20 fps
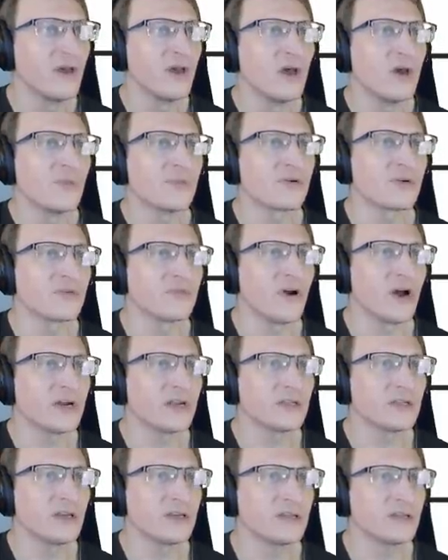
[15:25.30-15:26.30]

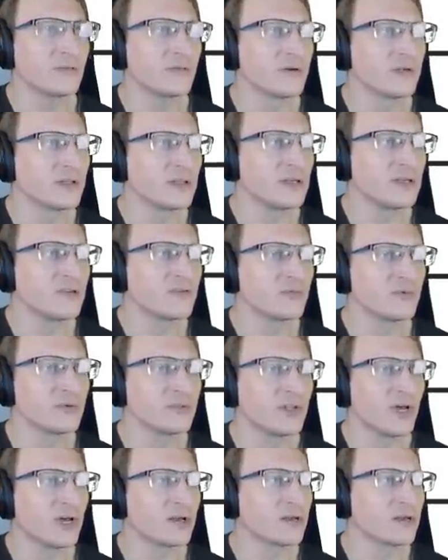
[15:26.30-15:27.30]
provided that the release will
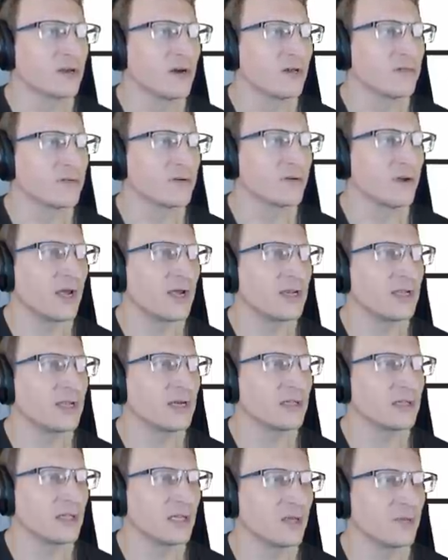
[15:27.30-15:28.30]
not cover any
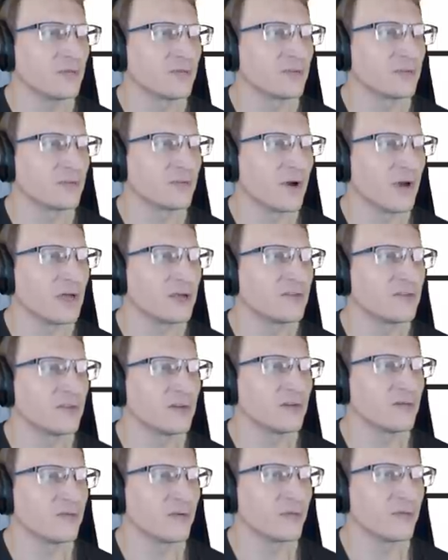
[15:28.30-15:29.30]
claims
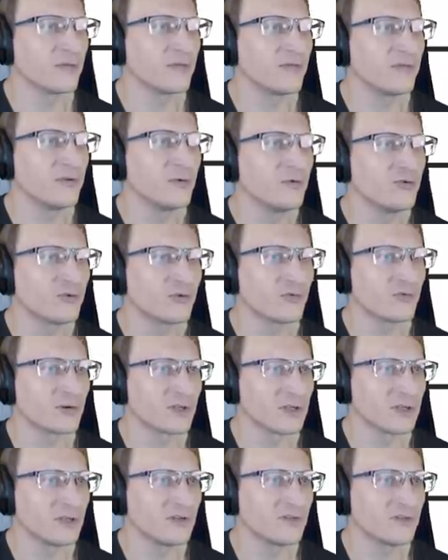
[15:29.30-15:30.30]
arising from the future
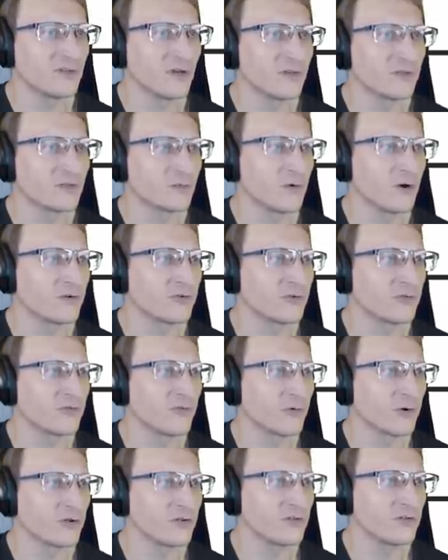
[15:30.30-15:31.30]
release of Squadron
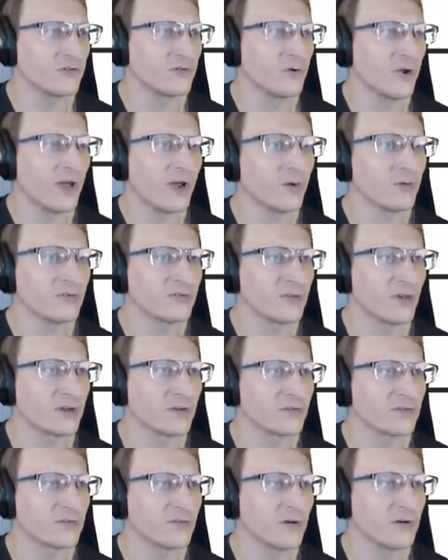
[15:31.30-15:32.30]
42 outside
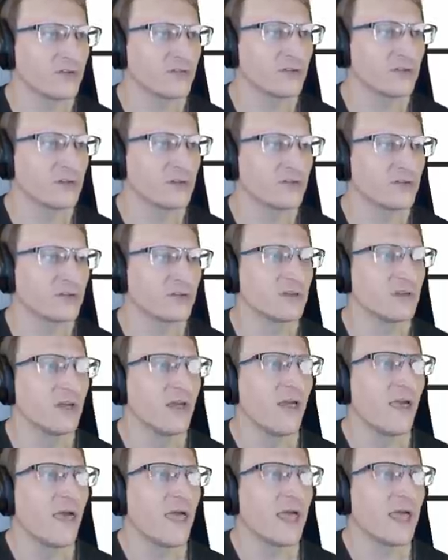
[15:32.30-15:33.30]
of Star Citizen,
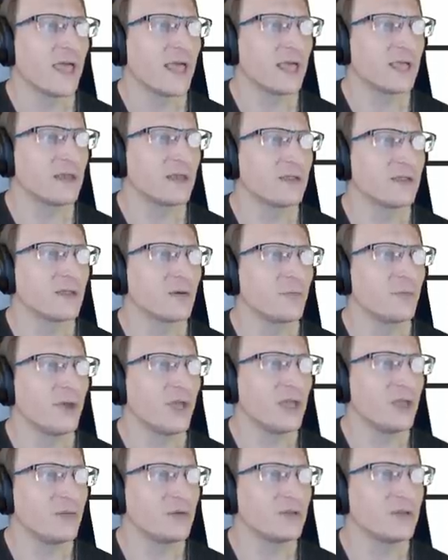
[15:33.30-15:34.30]
and the
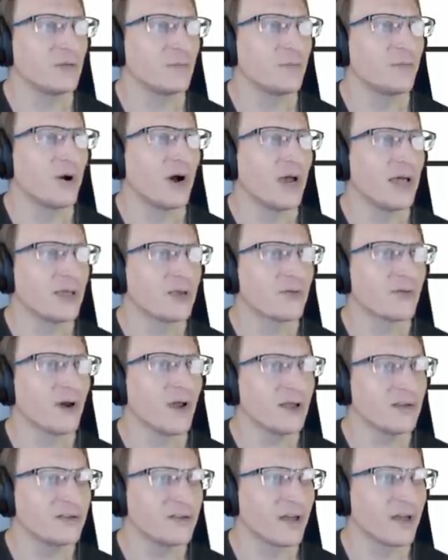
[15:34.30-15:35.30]
payment by
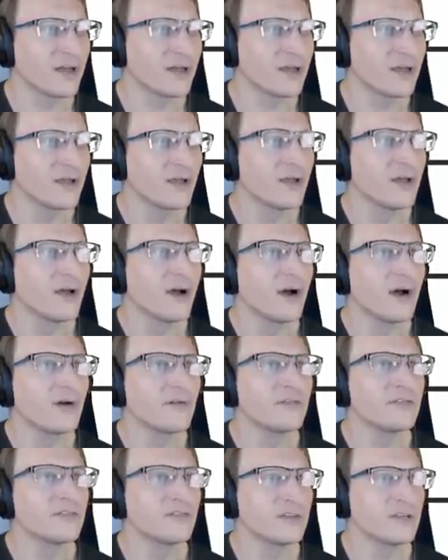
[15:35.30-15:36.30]
Crytek
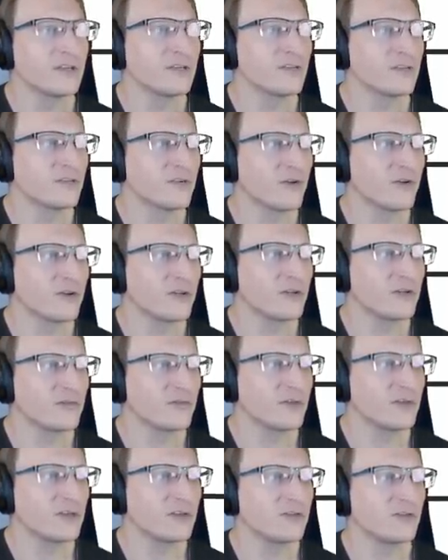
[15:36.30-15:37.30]
of CIG's attorney's
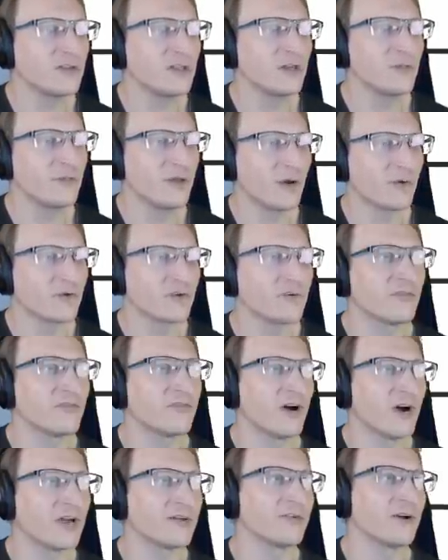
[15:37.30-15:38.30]
fees in the amount of
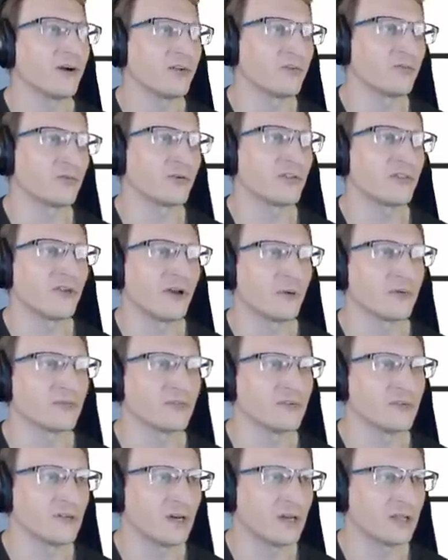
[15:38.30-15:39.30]

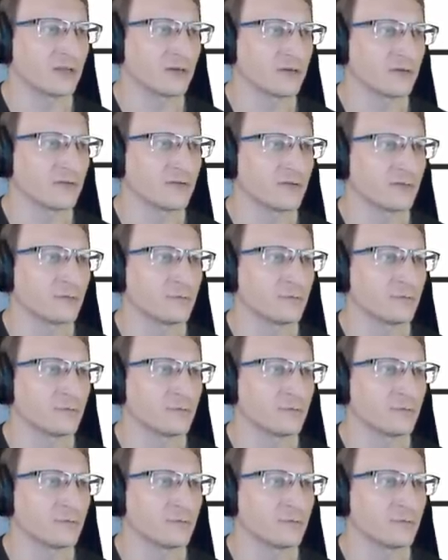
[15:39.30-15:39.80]
$500,000.